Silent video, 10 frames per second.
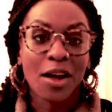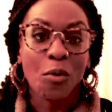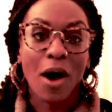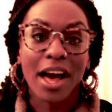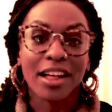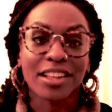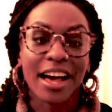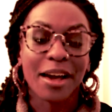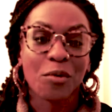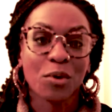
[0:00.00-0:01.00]
while
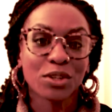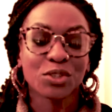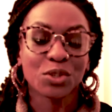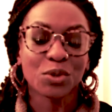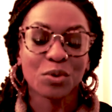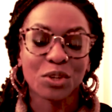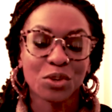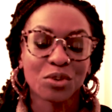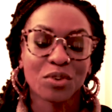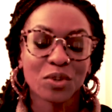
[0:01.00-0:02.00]
I went to a
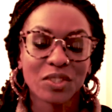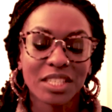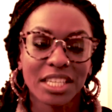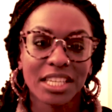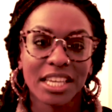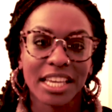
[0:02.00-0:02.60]
university